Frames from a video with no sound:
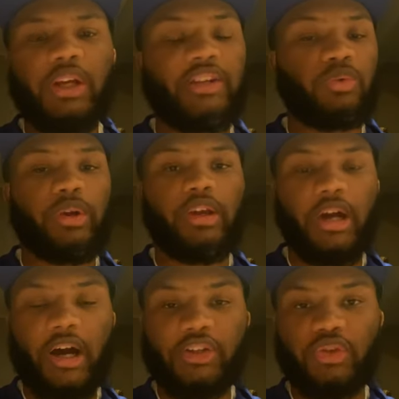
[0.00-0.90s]
rookie
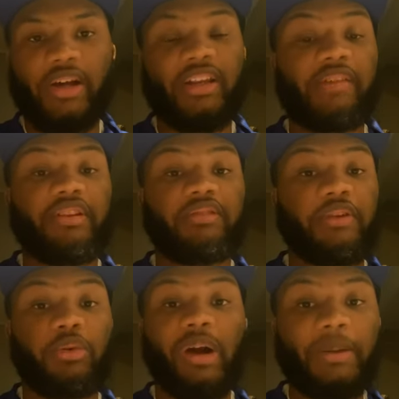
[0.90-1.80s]
contract and even his
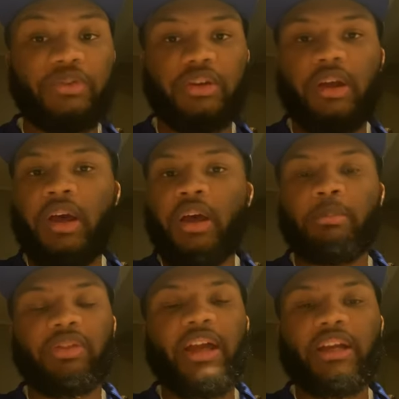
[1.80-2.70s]
fifth year option.
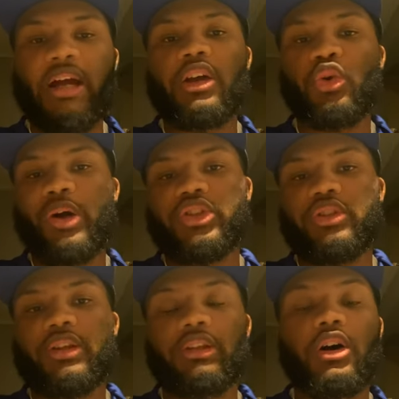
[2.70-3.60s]
But that kind of
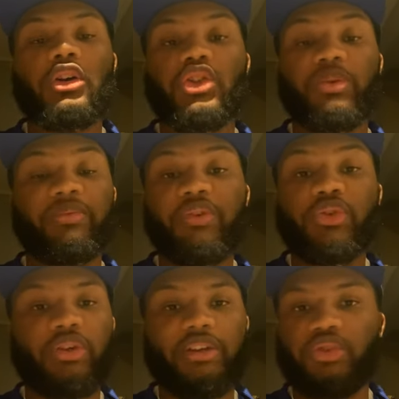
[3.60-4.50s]
questioned the long term
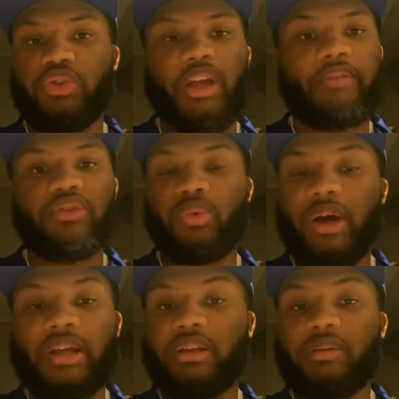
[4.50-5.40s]
future. Is Tre'Davious
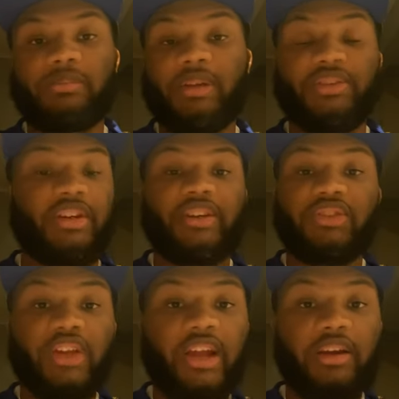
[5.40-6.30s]
White, is he going to
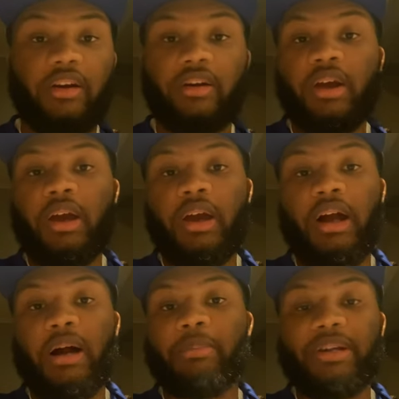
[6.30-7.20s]
stay here?
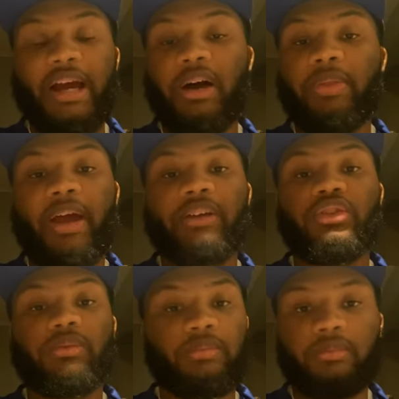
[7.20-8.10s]
But now
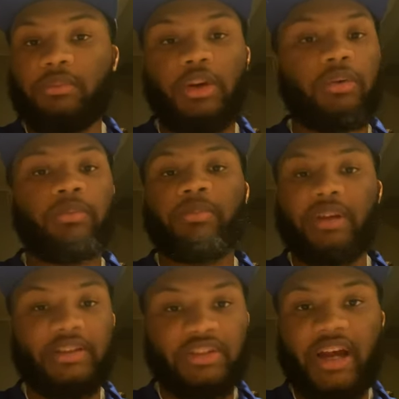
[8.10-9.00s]
that, you know,
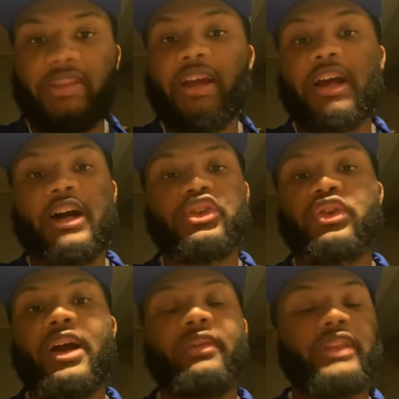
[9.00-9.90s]
he signed that
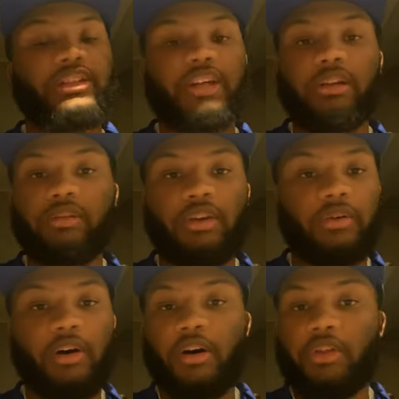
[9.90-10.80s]
contract, that's out, you
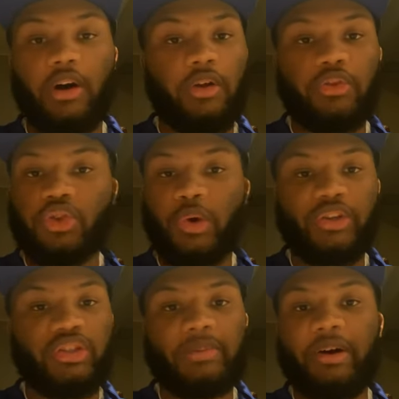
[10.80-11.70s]
know, all those
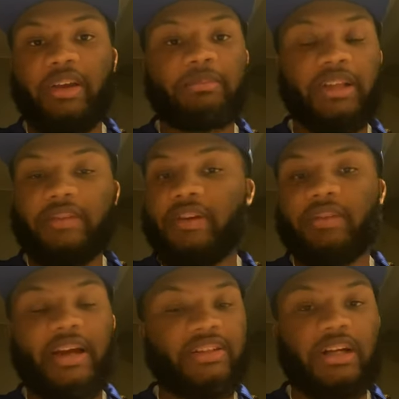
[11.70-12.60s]
questions about him leaving,
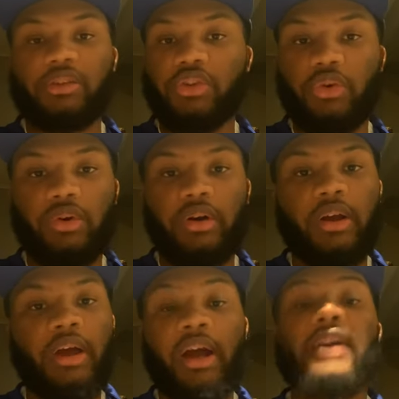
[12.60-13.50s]
that's out the door,
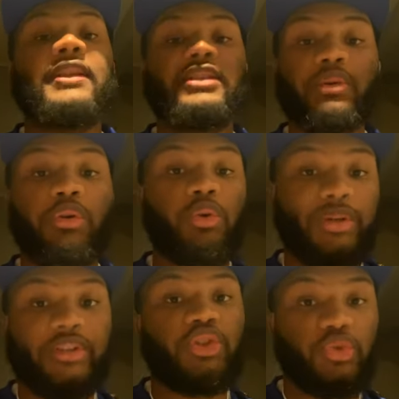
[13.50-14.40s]
unless he
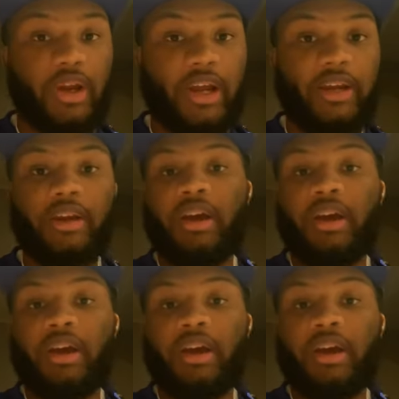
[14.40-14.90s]
requests a trade,